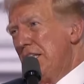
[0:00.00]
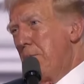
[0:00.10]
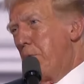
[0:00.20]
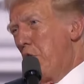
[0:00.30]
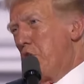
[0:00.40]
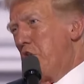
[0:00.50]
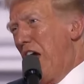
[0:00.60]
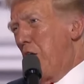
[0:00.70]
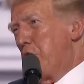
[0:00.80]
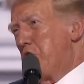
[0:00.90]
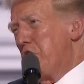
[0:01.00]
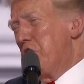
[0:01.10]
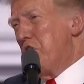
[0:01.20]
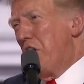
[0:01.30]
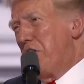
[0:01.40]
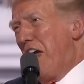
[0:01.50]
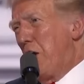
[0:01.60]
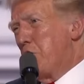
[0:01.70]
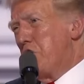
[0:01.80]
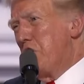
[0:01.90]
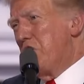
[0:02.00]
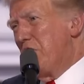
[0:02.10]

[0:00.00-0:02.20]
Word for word: They pushed thousands and thousands